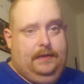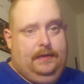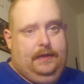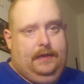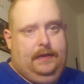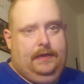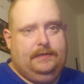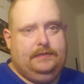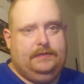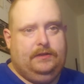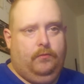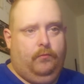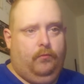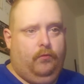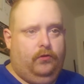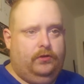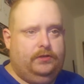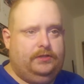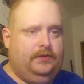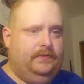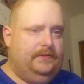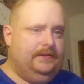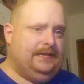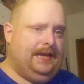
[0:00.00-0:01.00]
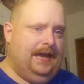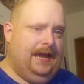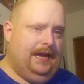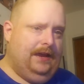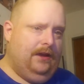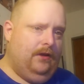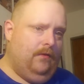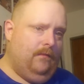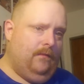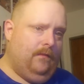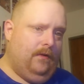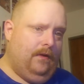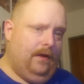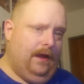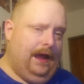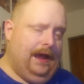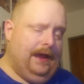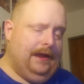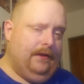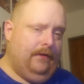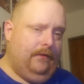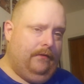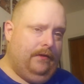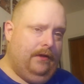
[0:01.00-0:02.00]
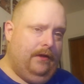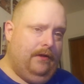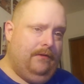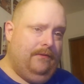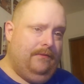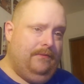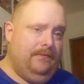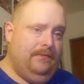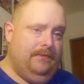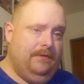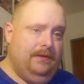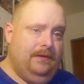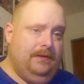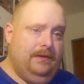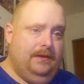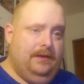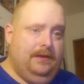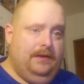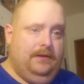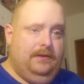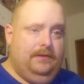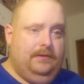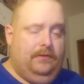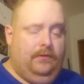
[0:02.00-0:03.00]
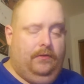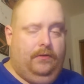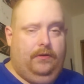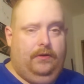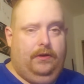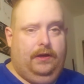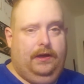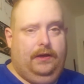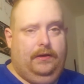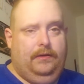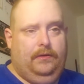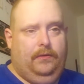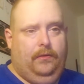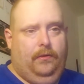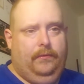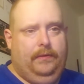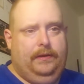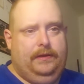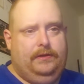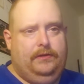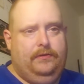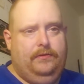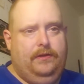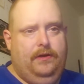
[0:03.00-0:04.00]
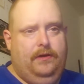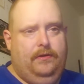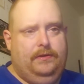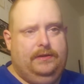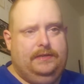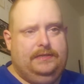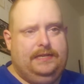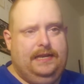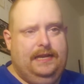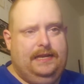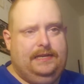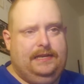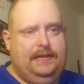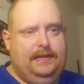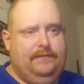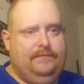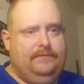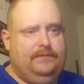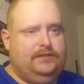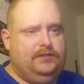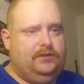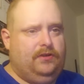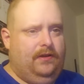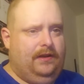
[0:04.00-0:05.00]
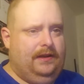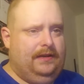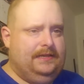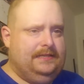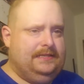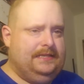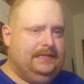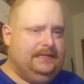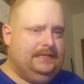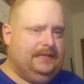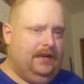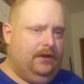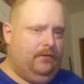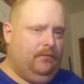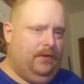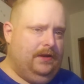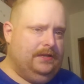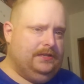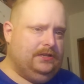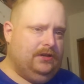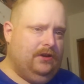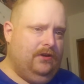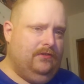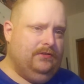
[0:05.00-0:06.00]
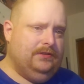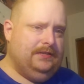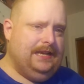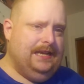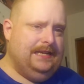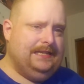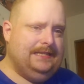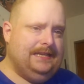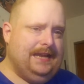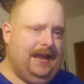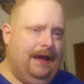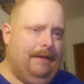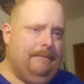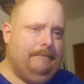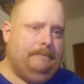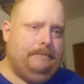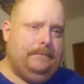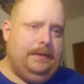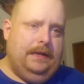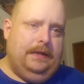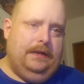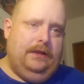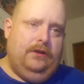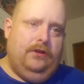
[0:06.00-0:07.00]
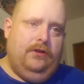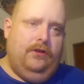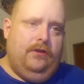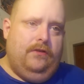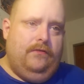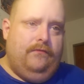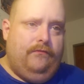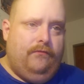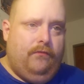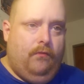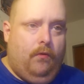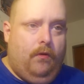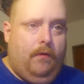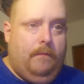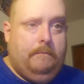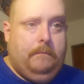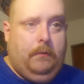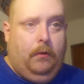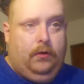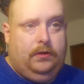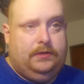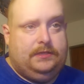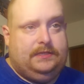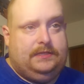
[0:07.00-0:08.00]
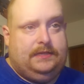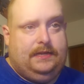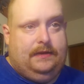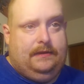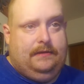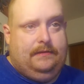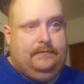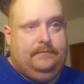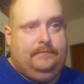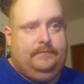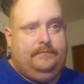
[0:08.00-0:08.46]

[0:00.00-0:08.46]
Is it a World Series hangover? I don't know. All we do know is that starting the season on the West Coast has not been good for Boston.